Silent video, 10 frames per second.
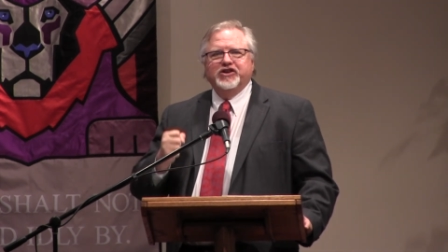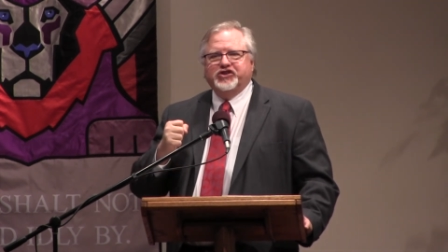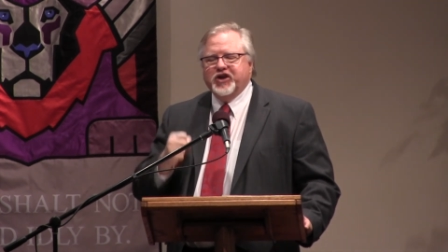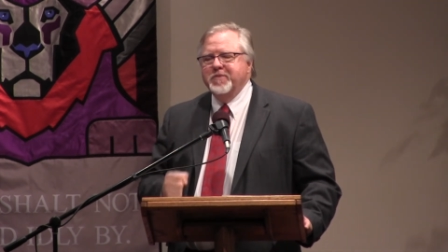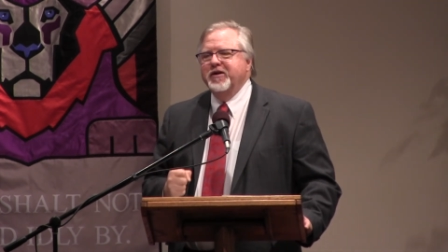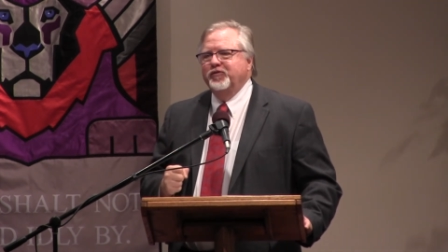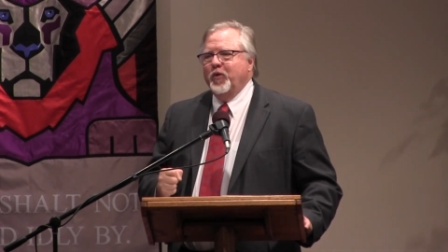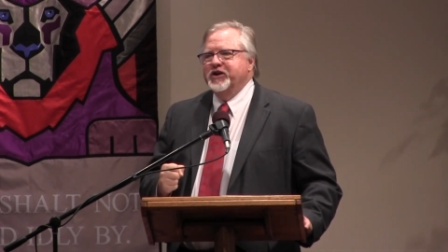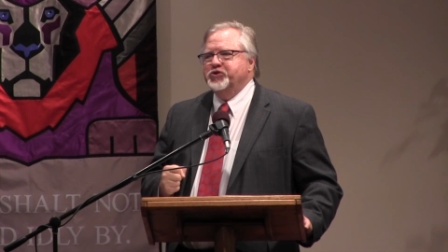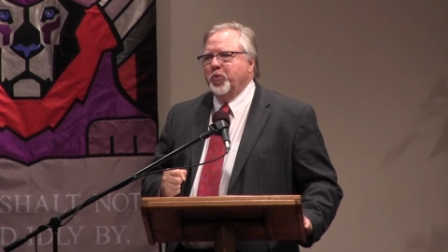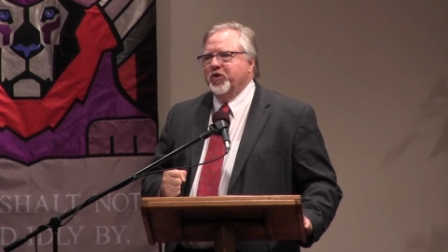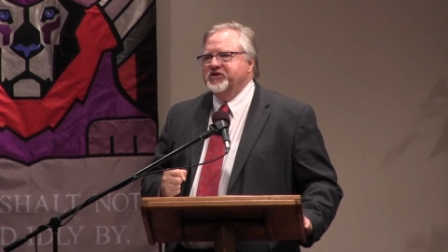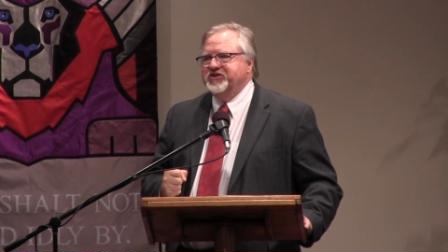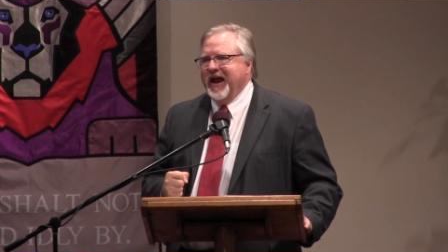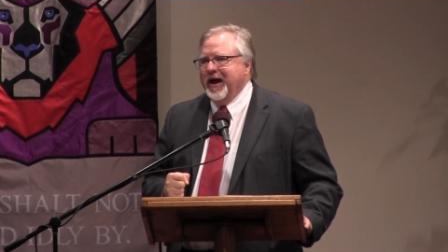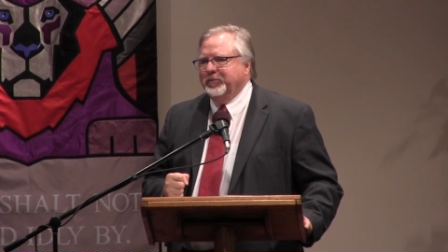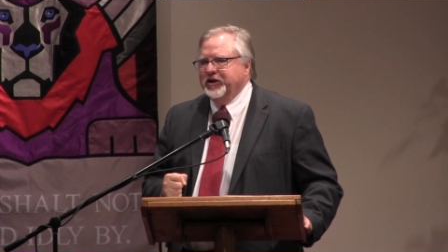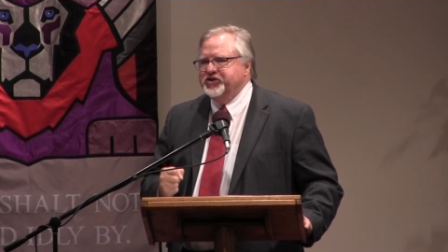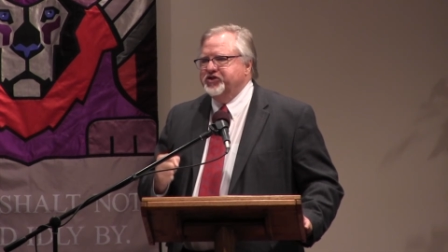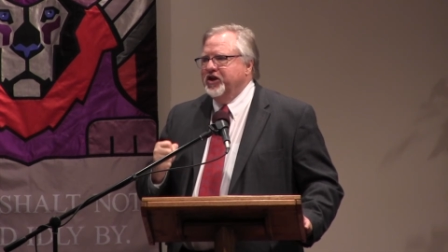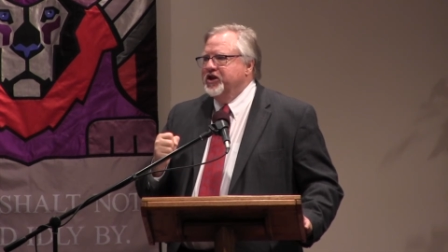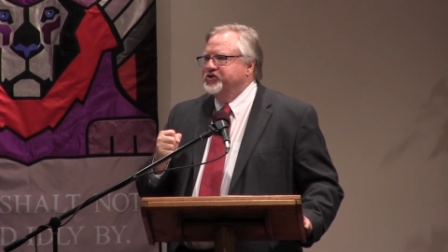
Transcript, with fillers: some of which were established